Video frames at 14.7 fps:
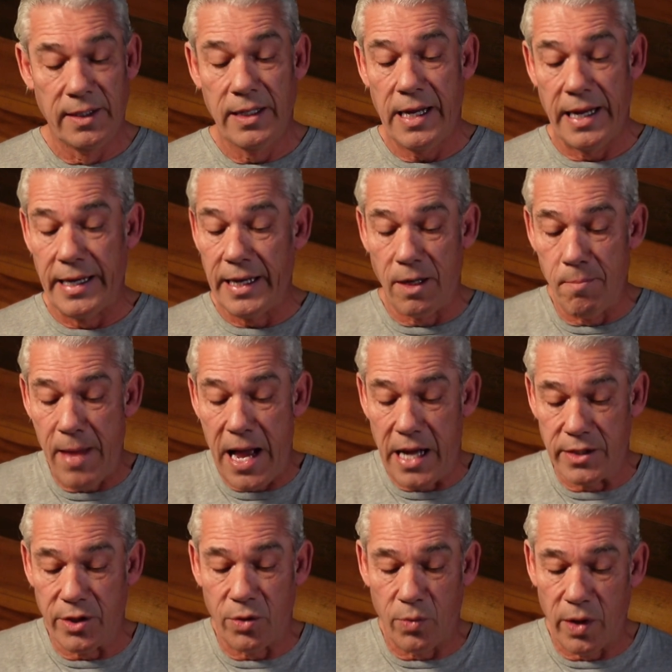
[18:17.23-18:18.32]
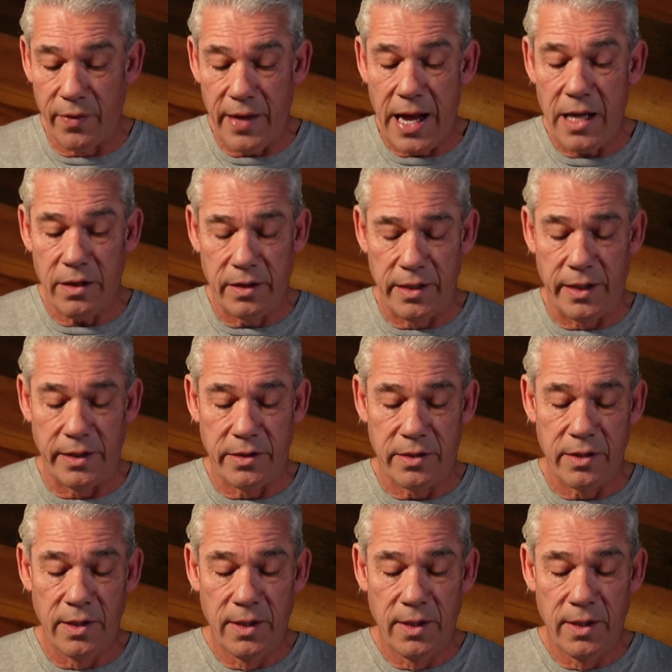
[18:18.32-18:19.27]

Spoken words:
And then imagine where that leads.